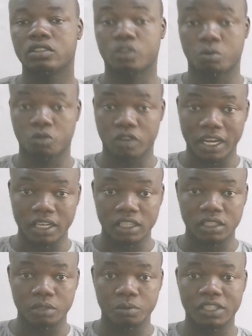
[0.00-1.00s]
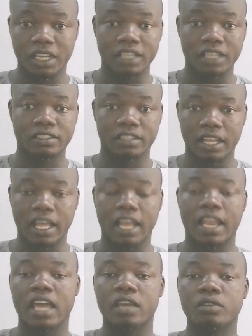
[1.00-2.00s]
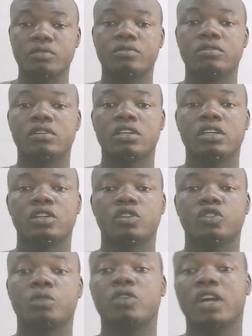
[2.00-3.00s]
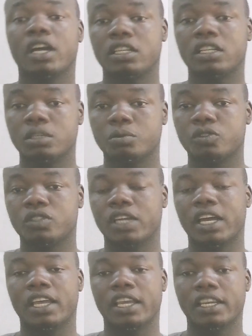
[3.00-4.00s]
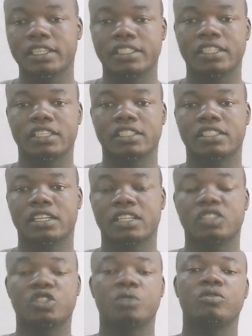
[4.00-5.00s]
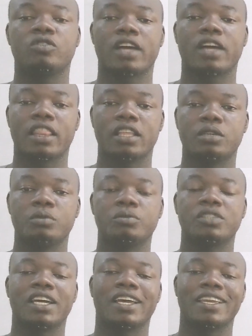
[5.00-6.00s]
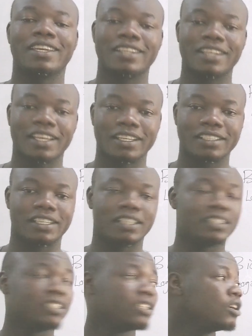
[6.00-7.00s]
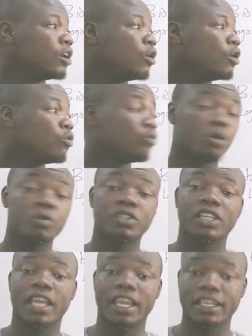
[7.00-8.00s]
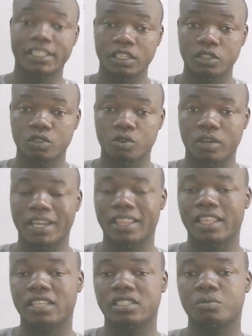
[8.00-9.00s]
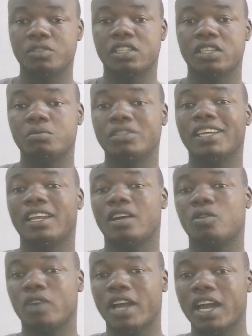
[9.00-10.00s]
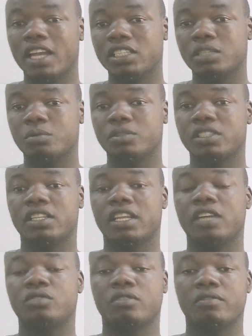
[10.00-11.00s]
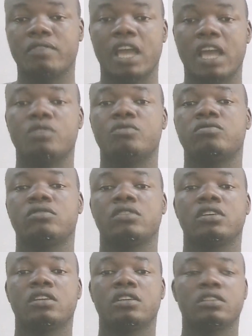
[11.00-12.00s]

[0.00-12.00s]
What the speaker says: some organisms are still alive, some organisms are extinct, and some organisms are endangered. When we say extinct organisms, it means that are organisms that survived